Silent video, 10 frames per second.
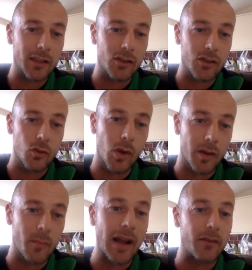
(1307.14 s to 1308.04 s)
You're
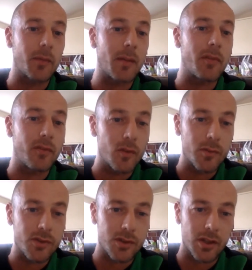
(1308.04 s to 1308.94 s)
working back from that
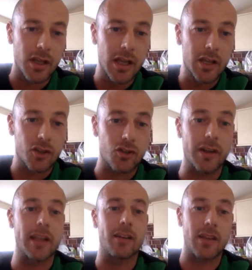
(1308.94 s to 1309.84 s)
performance to
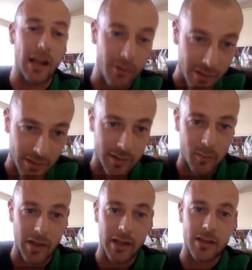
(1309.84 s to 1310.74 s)
try and get enough calories
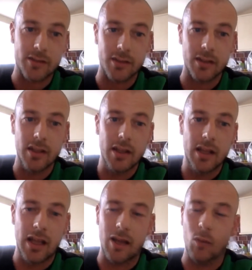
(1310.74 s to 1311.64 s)
into players. And
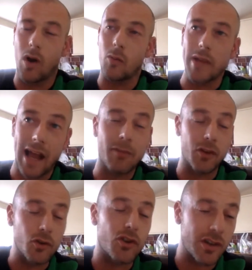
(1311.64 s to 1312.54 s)
while we have
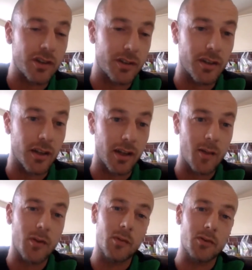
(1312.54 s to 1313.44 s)
a nutritionist at the
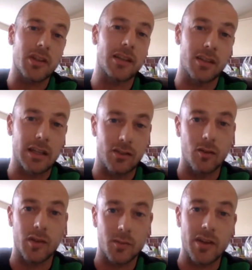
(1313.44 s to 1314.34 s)
club, I will say it's
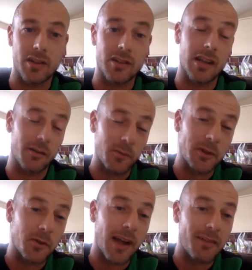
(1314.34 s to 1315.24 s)
not my specialist area.
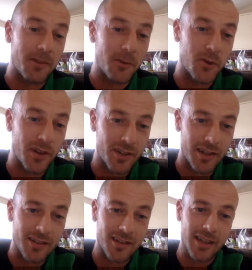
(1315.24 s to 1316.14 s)
We do have a
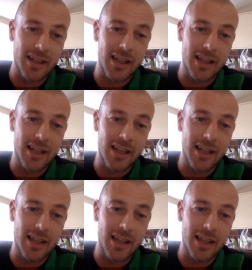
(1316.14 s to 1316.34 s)
nutritionist.